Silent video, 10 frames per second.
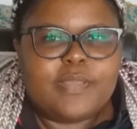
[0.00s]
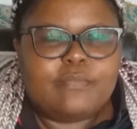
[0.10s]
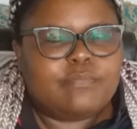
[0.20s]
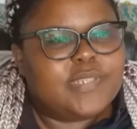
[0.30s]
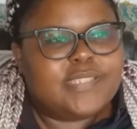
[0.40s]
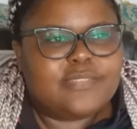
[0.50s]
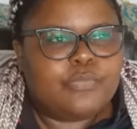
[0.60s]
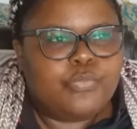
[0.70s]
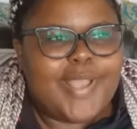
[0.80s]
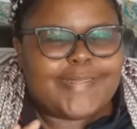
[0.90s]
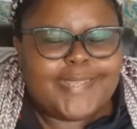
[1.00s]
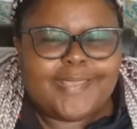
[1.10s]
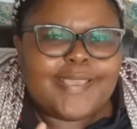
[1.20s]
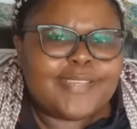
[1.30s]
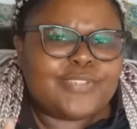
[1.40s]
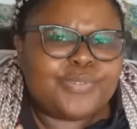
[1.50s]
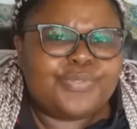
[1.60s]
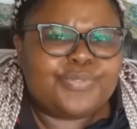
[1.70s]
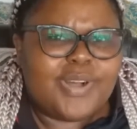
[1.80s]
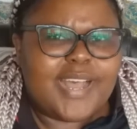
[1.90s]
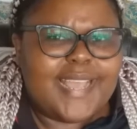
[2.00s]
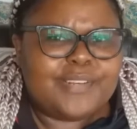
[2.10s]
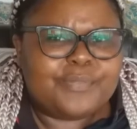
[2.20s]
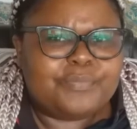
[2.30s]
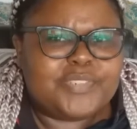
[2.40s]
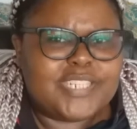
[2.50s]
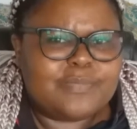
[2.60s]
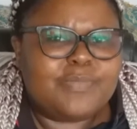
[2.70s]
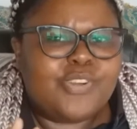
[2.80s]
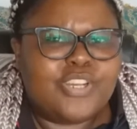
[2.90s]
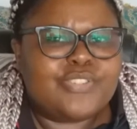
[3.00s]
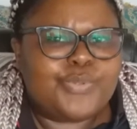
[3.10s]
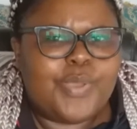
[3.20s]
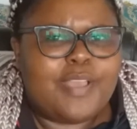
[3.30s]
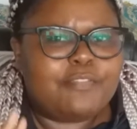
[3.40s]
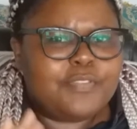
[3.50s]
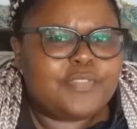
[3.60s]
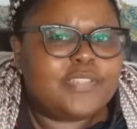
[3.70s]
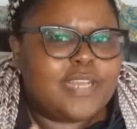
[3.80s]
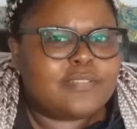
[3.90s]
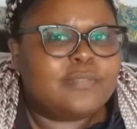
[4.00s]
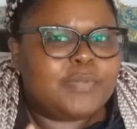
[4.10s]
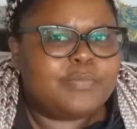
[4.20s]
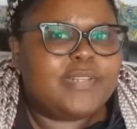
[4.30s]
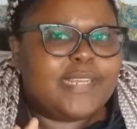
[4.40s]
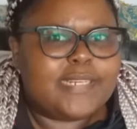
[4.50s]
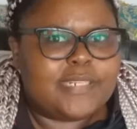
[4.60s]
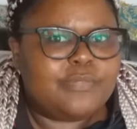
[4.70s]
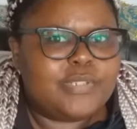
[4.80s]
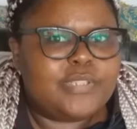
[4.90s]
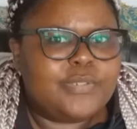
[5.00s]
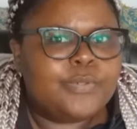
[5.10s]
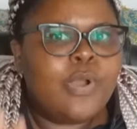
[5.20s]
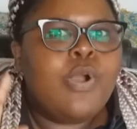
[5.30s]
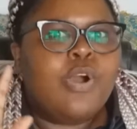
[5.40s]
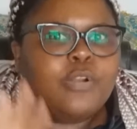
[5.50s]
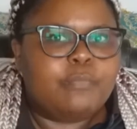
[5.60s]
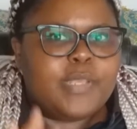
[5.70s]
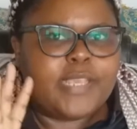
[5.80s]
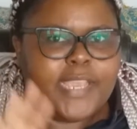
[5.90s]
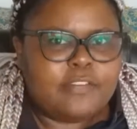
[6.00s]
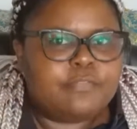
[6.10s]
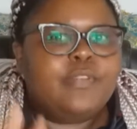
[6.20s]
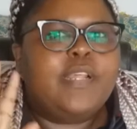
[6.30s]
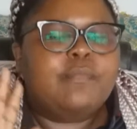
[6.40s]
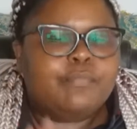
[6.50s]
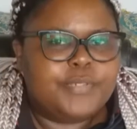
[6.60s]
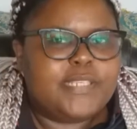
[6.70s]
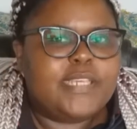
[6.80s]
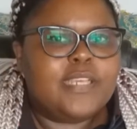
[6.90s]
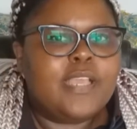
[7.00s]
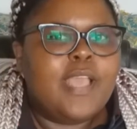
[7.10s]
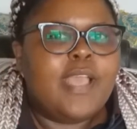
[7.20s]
we're taking it too far. And just because you have 50,000 people agreeing with you on being hateful and bullying